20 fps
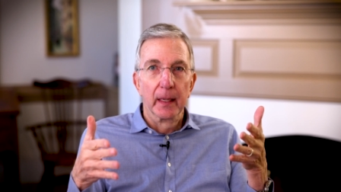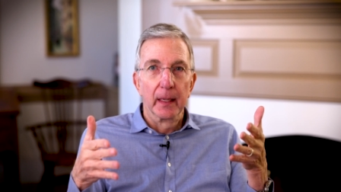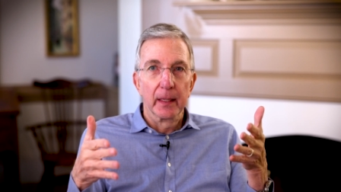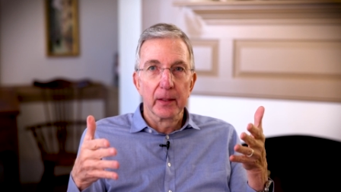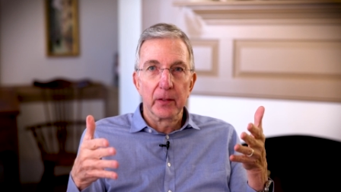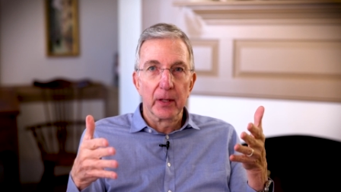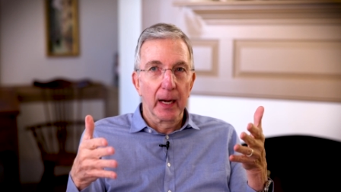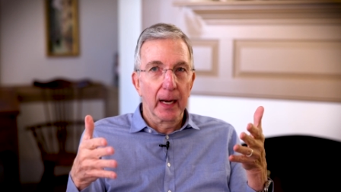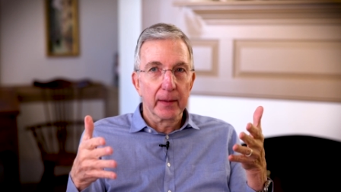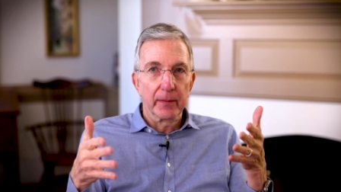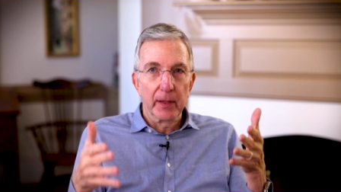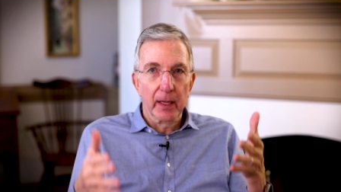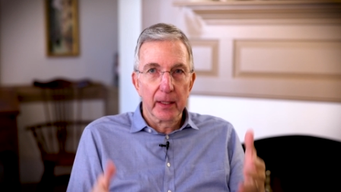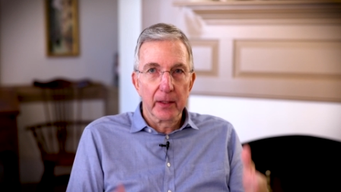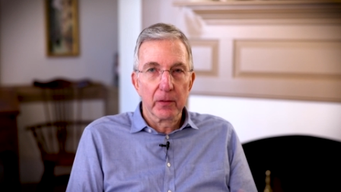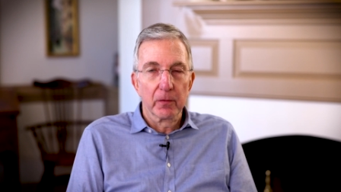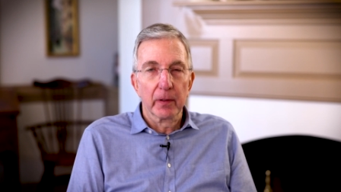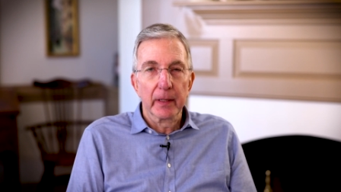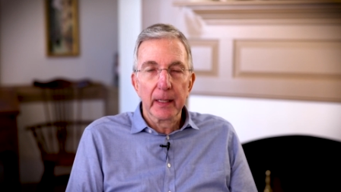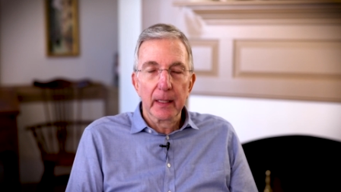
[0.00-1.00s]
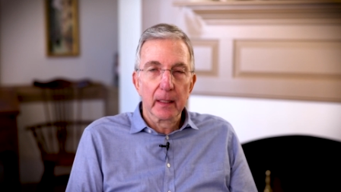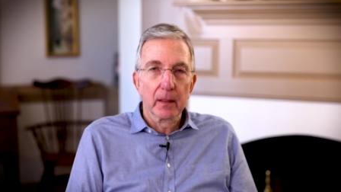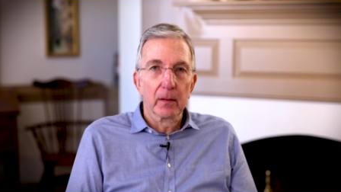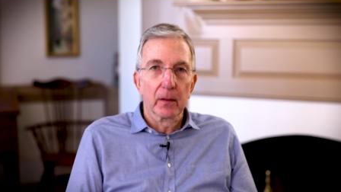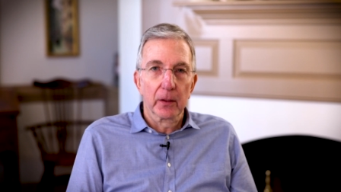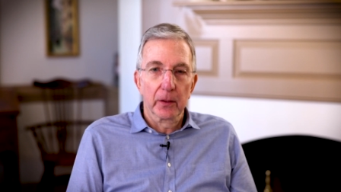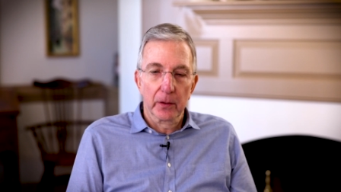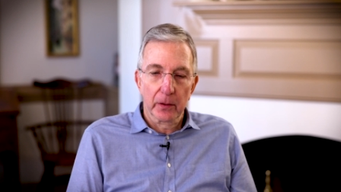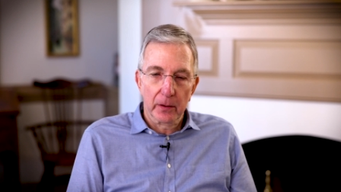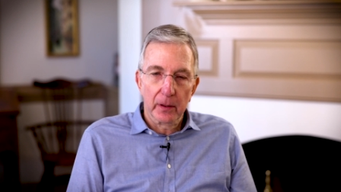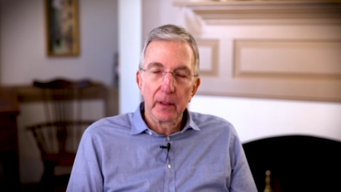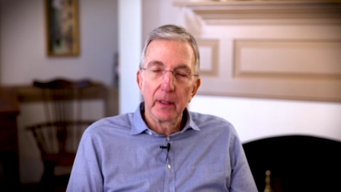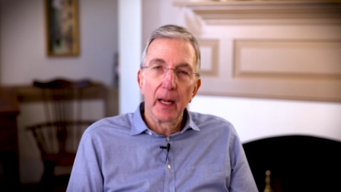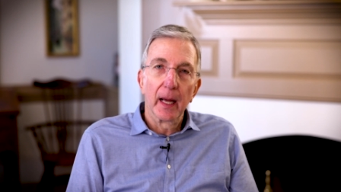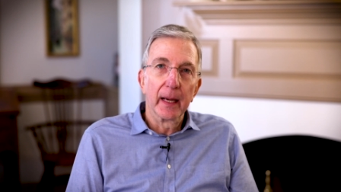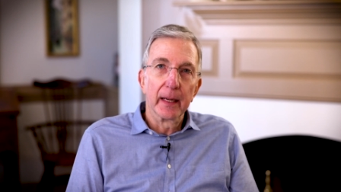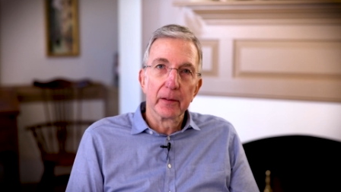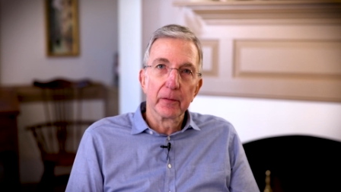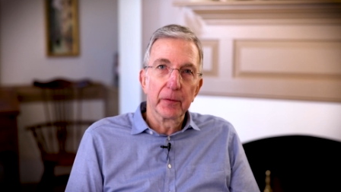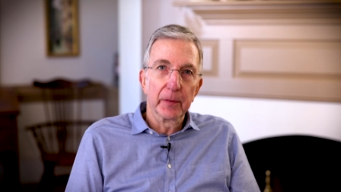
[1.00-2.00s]
and said, I've got to read Luke
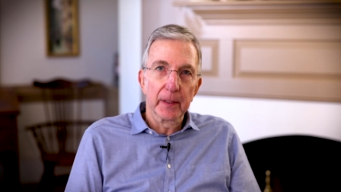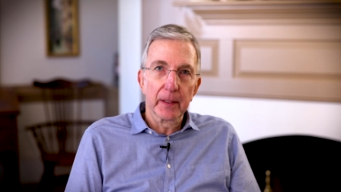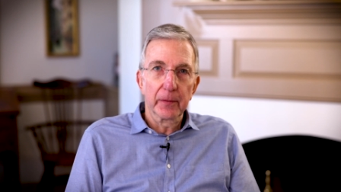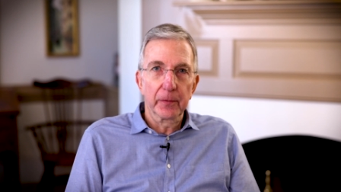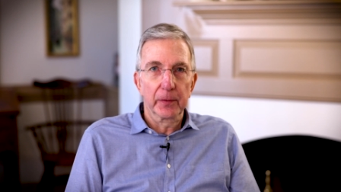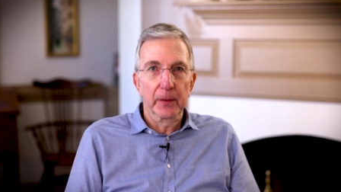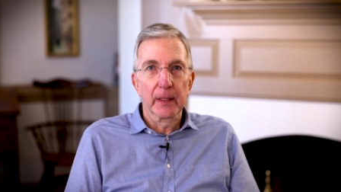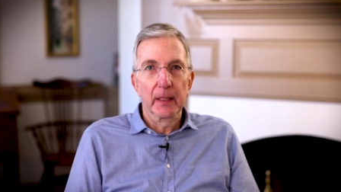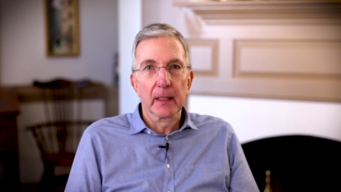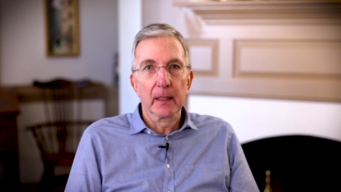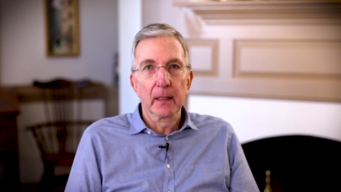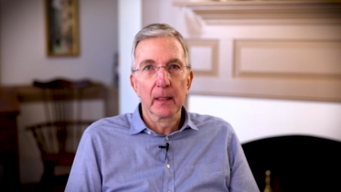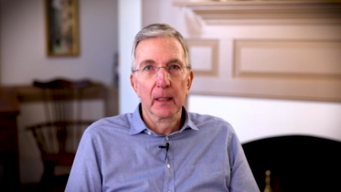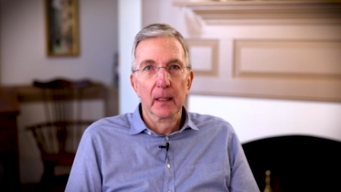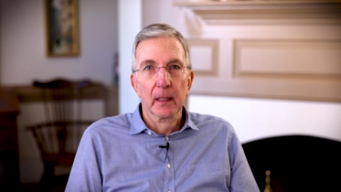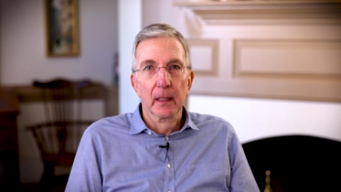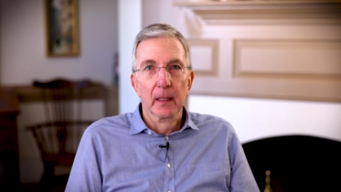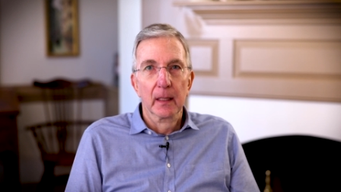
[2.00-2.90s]
950.